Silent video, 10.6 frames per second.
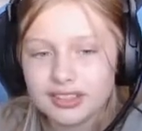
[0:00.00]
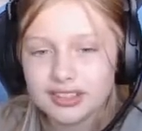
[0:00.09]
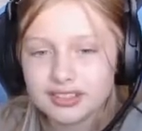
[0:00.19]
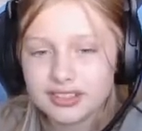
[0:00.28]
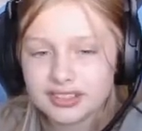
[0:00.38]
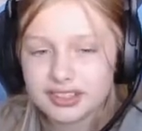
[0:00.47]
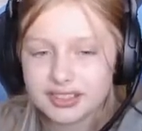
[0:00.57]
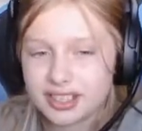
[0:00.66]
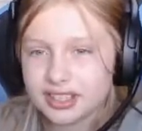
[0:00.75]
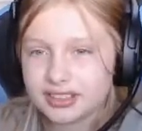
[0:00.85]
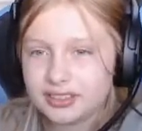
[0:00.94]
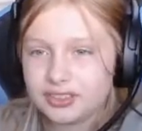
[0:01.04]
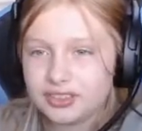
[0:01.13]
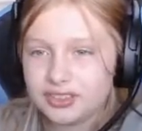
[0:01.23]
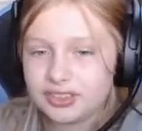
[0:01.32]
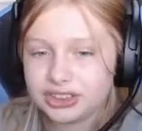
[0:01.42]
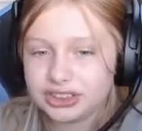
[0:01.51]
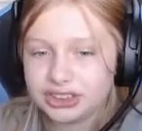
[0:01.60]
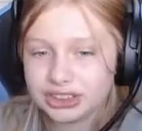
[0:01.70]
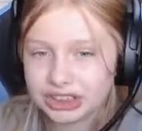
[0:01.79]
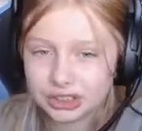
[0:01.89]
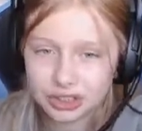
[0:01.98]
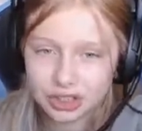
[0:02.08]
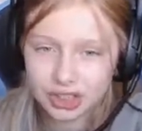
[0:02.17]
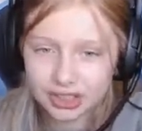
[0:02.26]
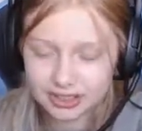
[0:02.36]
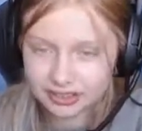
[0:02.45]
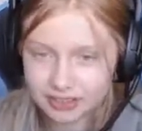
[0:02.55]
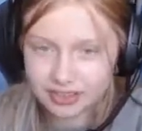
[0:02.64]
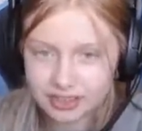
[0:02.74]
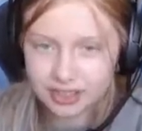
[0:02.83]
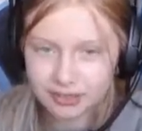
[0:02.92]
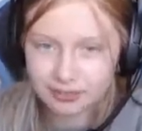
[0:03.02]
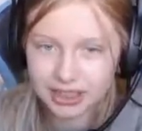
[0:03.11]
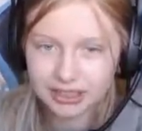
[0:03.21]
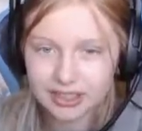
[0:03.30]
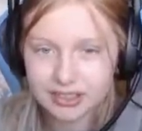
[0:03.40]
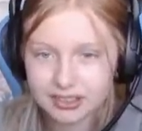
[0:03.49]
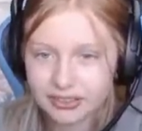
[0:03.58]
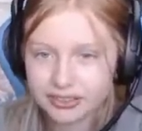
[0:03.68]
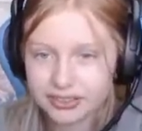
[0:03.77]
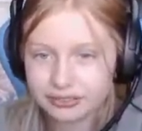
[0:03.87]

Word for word: It's like this guy's hacking or is he just a god at this game? I can't tell the